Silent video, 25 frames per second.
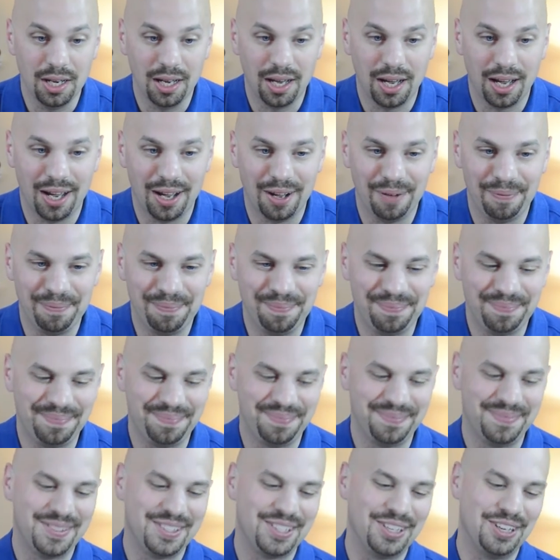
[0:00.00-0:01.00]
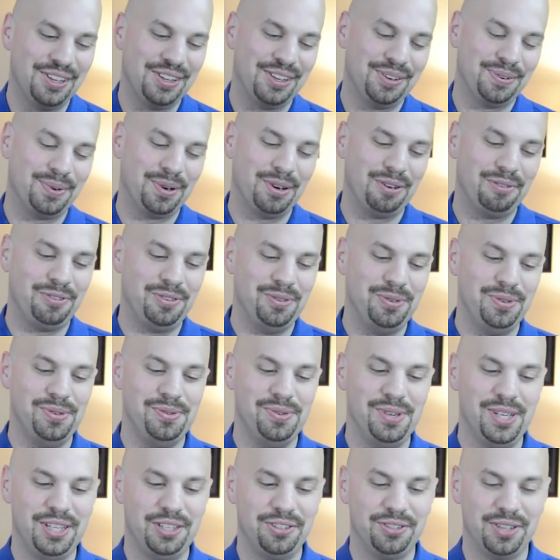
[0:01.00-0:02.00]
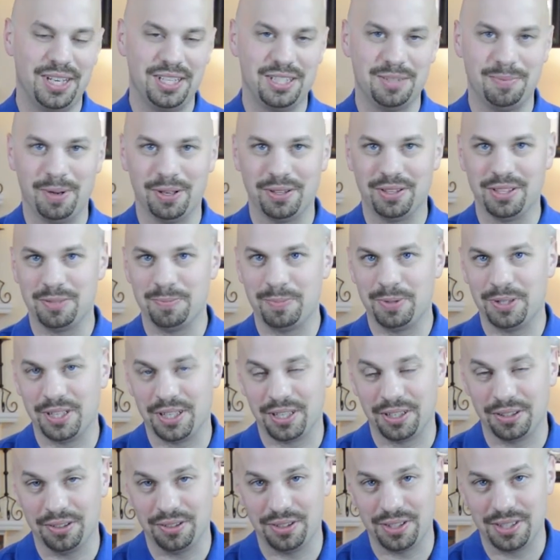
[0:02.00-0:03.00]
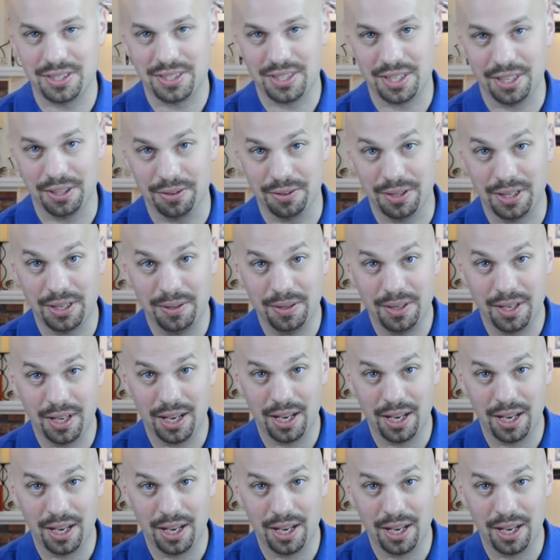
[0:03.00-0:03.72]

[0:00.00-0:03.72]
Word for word: Um, so there were a few unique traits about this particular distillery.